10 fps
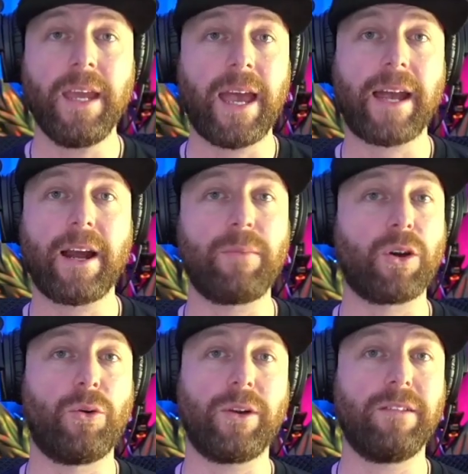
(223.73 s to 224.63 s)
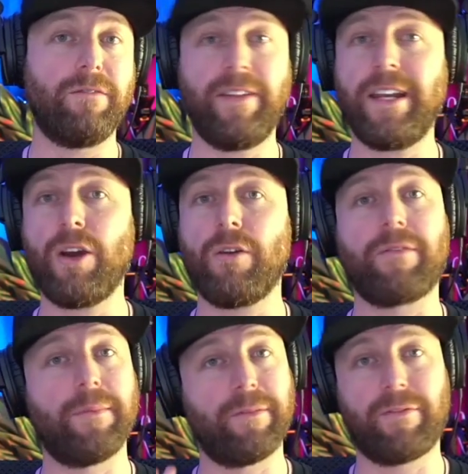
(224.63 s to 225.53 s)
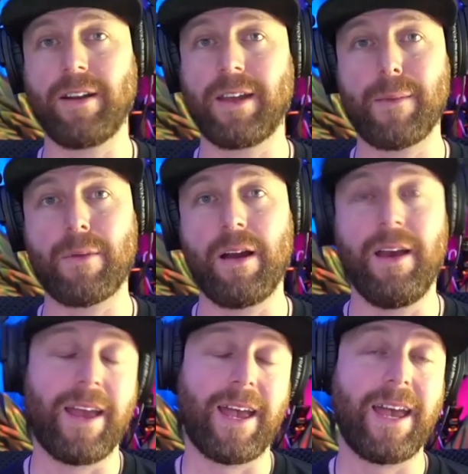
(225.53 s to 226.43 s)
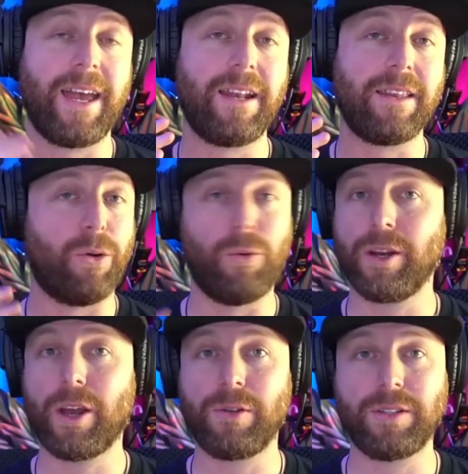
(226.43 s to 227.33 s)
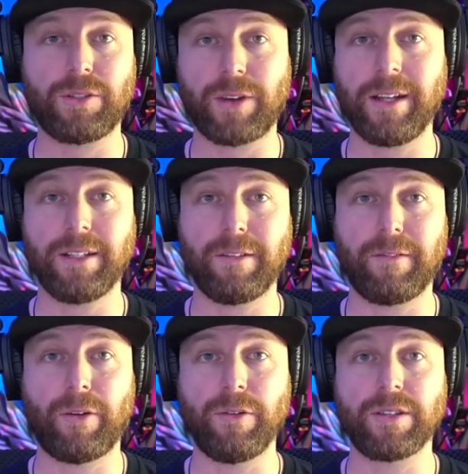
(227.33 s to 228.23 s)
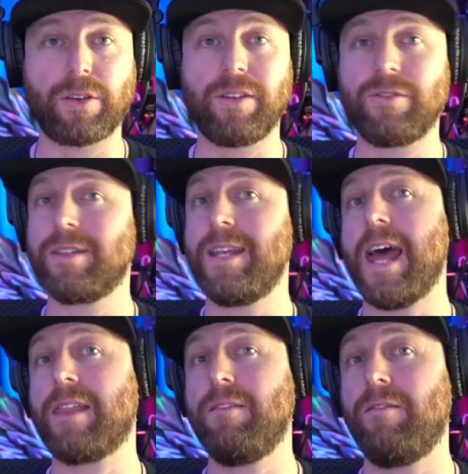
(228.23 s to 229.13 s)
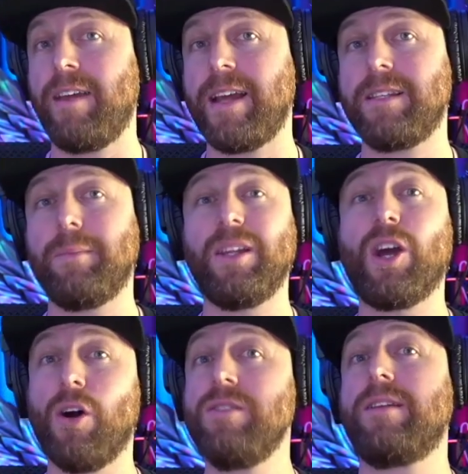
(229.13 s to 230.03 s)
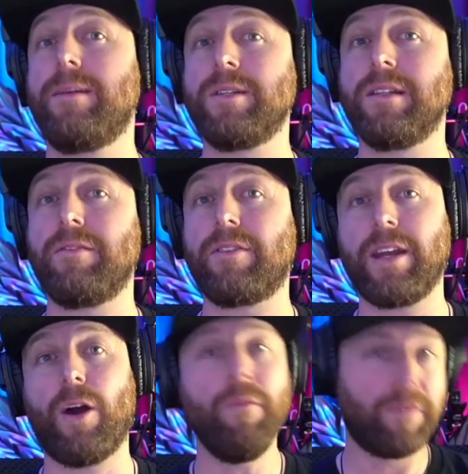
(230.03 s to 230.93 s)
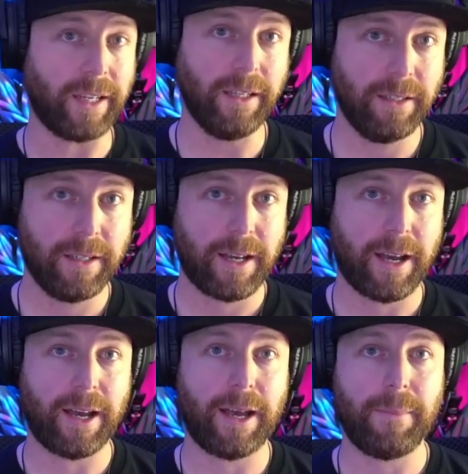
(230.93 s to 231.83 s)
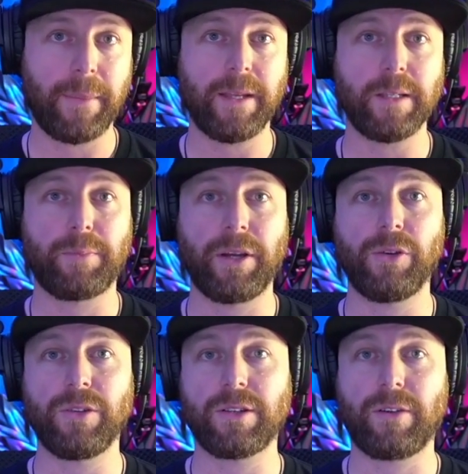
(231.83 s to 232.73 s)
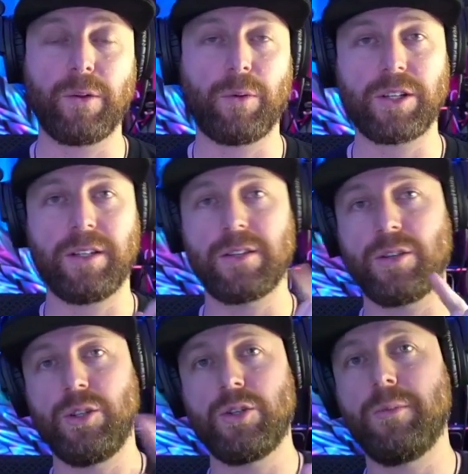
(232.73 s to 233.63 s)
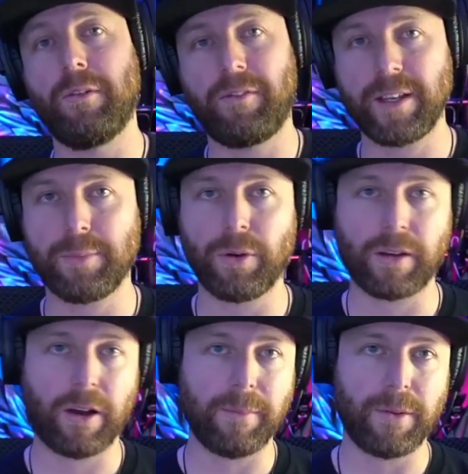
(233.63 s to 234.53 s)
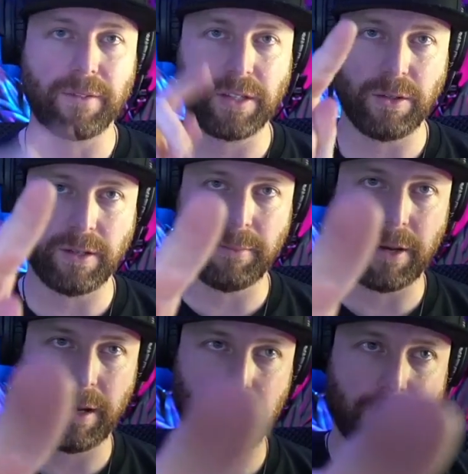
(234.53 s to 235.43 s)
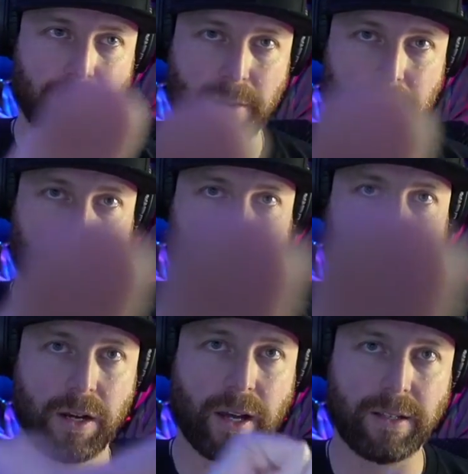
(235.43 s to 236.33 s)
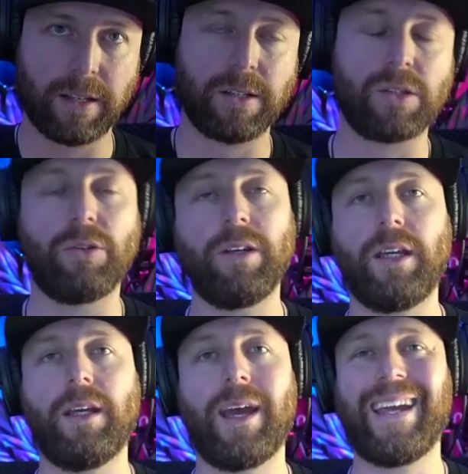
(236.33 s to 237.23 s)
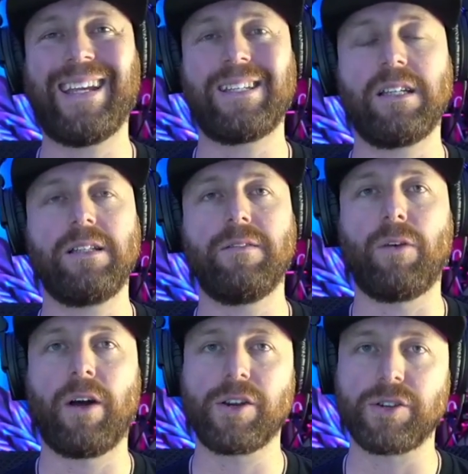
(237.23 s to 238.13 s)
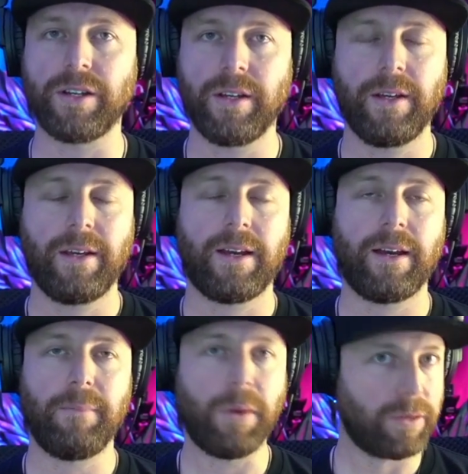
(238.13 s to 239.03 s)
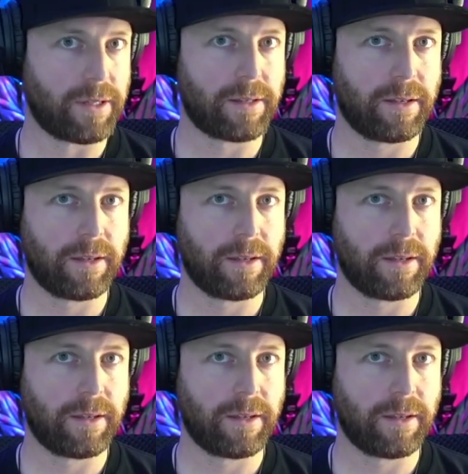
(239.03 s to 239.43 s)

and I'm recording the video from the front camera and the audio is straight into the phone. So there is nothing fancy, but the content I'm delivering, hopefully, is pretty good. So if you're watching this on YouTube or Facebook, I'm obviously using my very much nicer Sony a6400 mirrorless